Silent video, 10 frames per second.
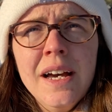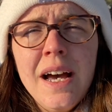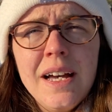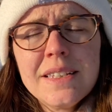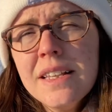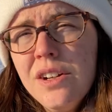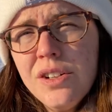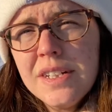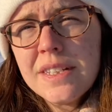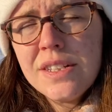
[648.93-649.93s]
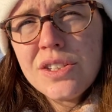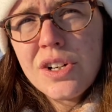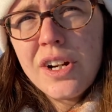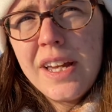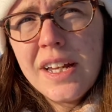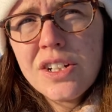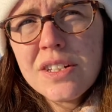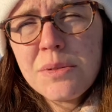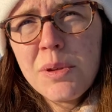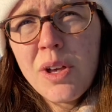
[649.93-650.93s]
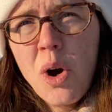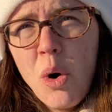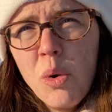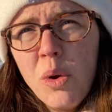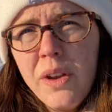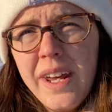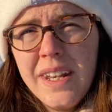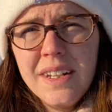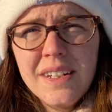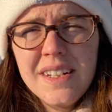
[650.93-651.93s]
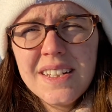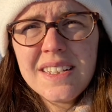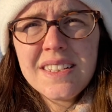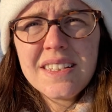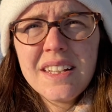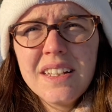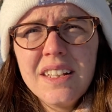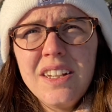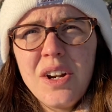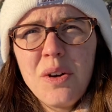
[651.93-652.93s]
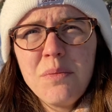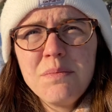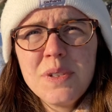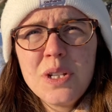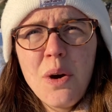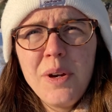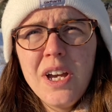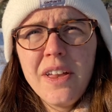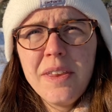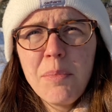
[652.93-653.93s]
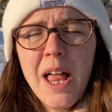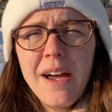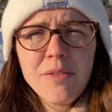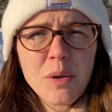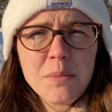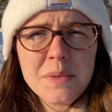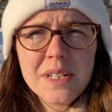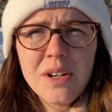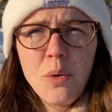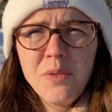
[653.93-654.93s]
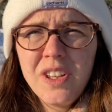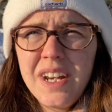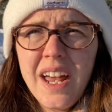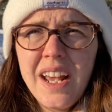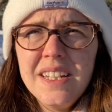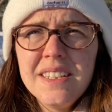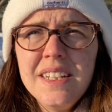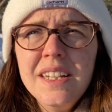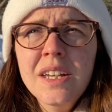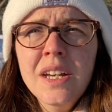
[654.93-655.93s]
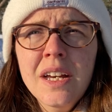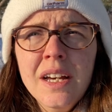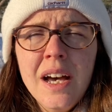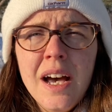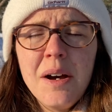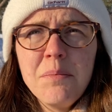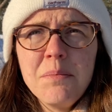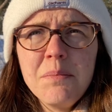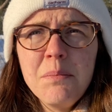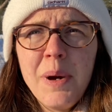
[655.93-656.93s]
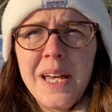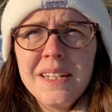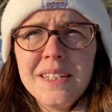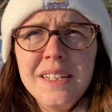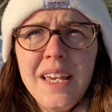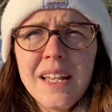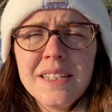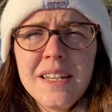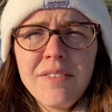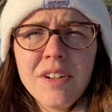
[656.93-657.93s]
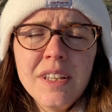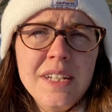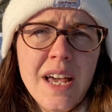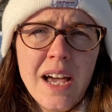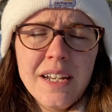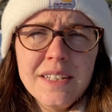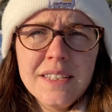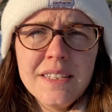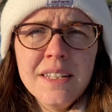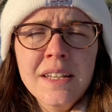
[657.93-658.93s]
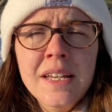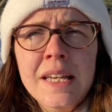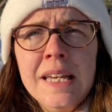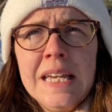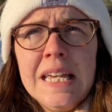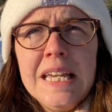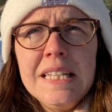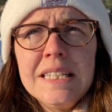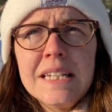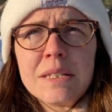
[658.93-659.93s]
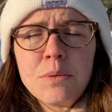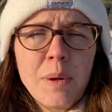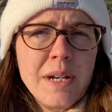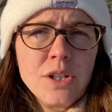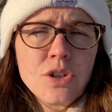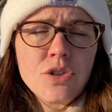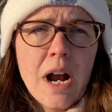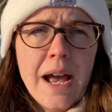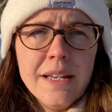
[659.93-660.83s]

It's a little disconcerting just with the cold, and it's, you know, snowy on the platforms and hopefully not icy. But yeah, it's definitely not as easy as when it's dry.